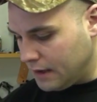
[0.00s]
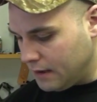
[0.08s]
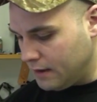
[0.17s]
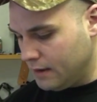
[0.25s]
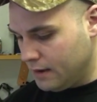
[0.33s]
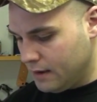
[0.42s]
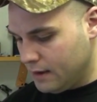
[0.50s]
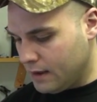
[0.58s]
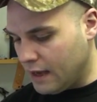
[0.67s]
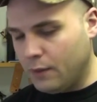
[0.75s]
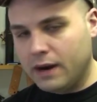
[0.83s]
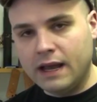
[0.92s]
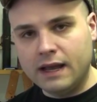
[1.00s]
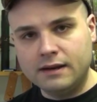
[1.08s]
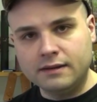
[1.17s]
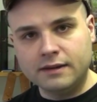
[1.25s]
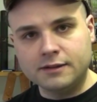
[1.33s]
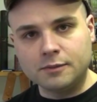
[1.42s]
I went
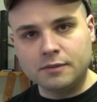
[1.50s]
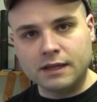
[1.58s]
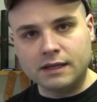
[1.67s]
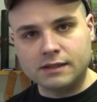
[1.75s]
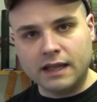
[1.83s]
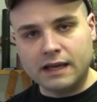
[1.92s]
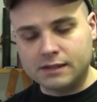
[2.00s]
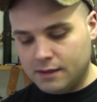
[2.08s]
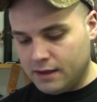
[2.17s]
ahead and did some things last